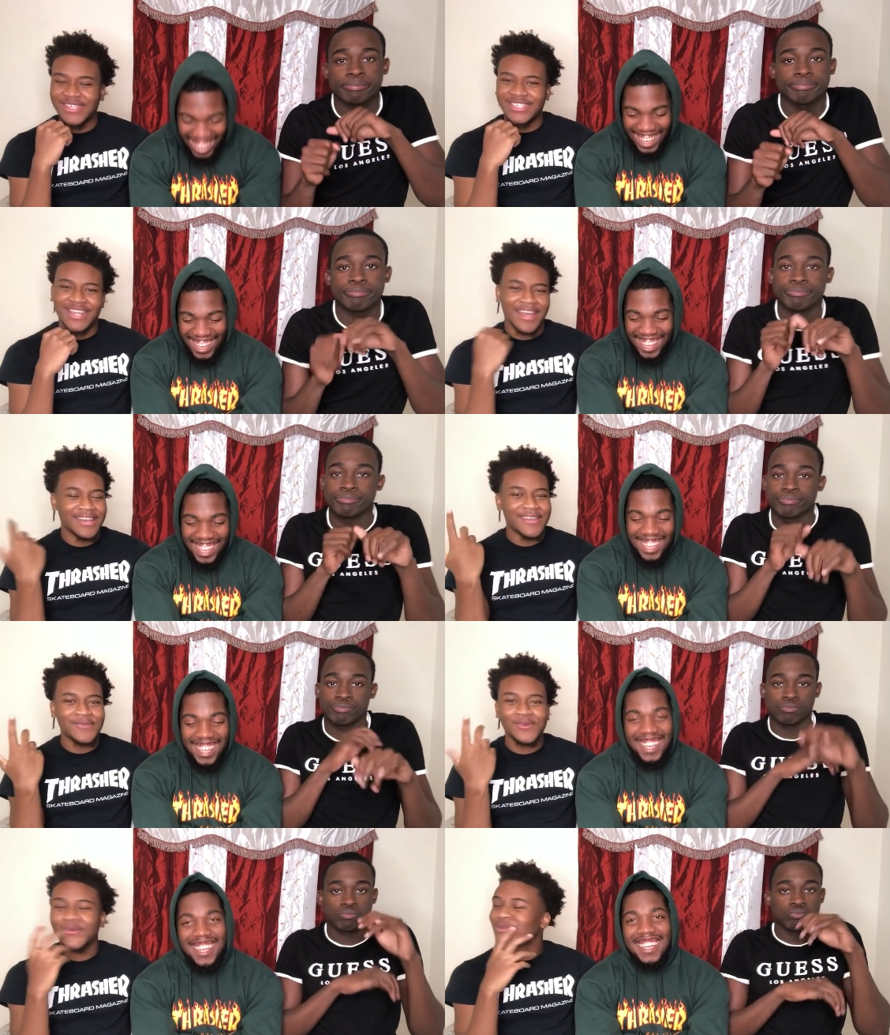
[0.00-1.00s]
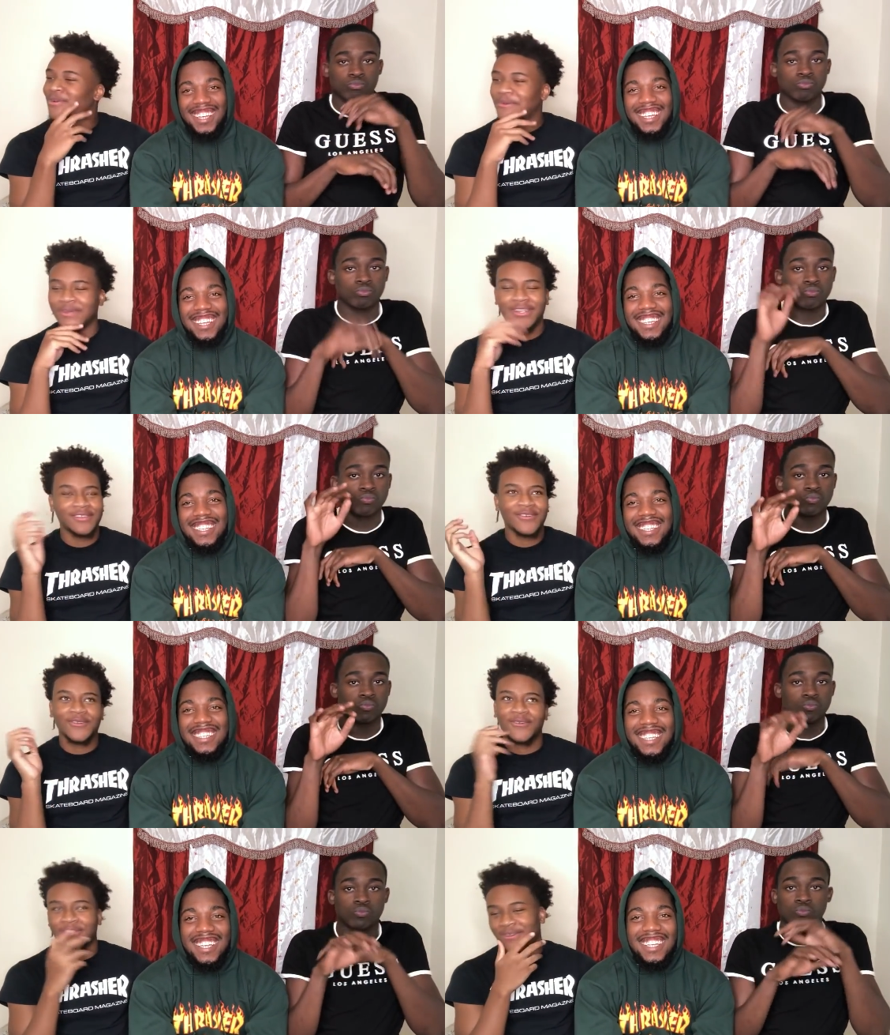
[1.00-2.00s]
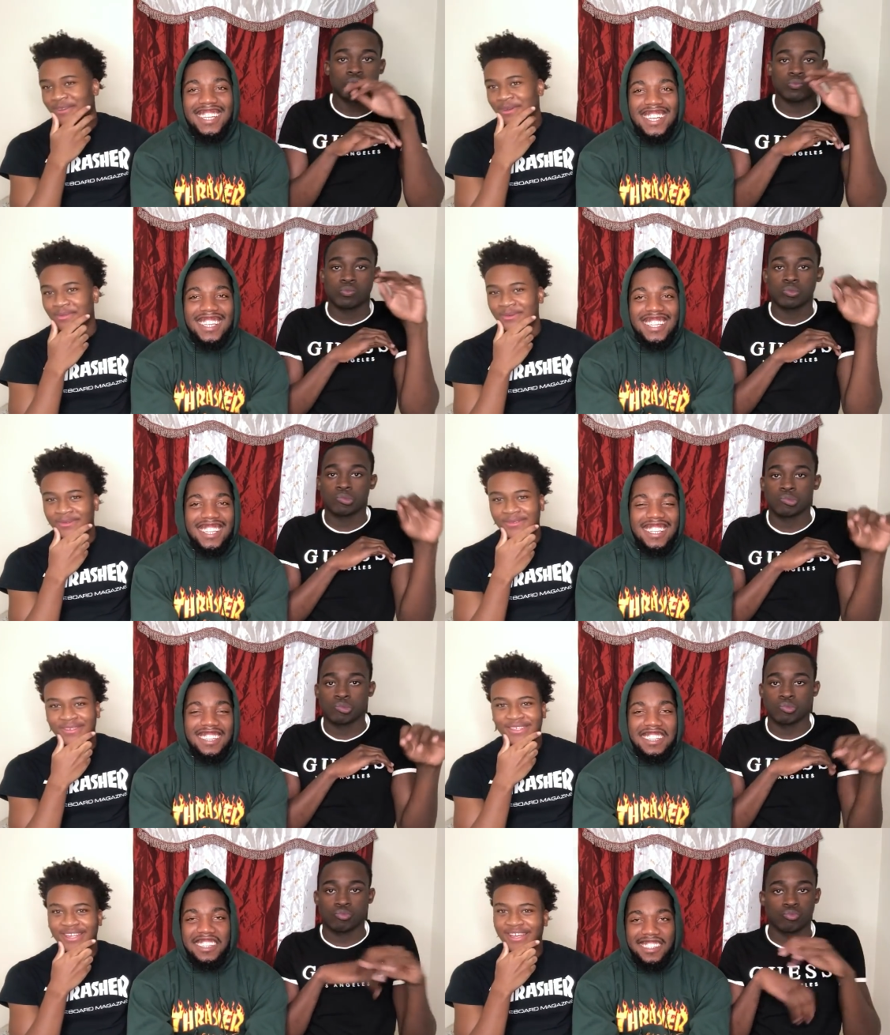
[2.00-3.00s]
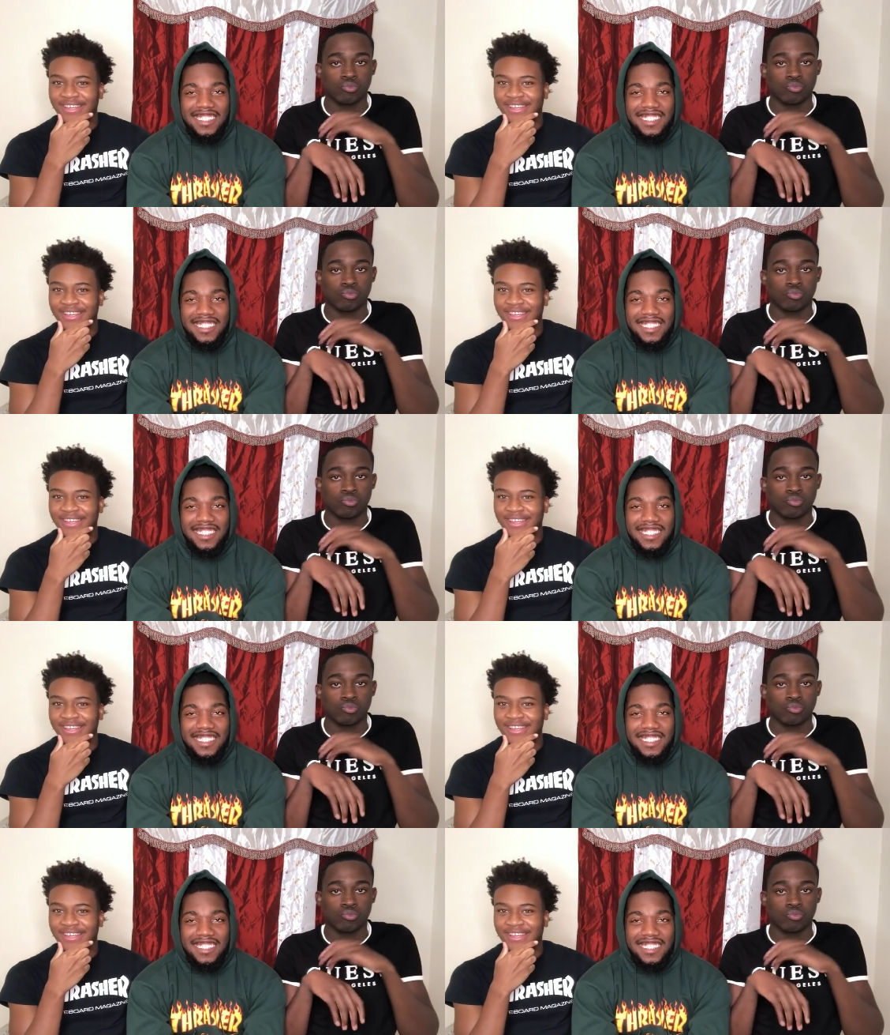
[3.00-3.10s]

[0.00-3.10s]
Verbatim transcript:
Speaker 1: We just like damn, we know what's going on. We look for know what's going on. Boom.